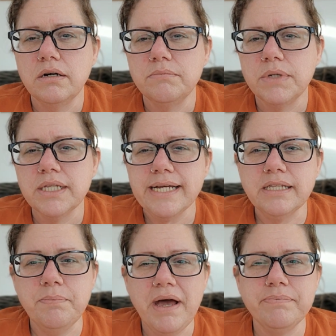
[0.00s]
like
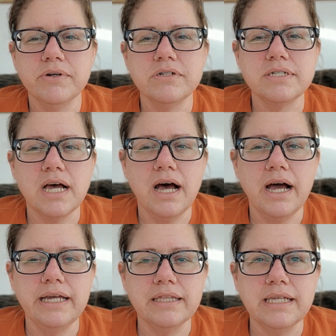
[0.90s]
the peppers,
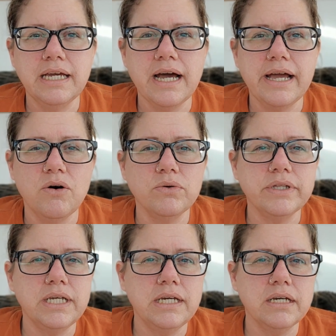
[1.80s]
I think I
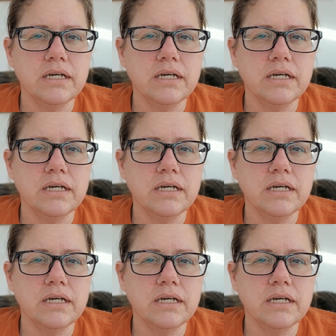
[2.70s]
only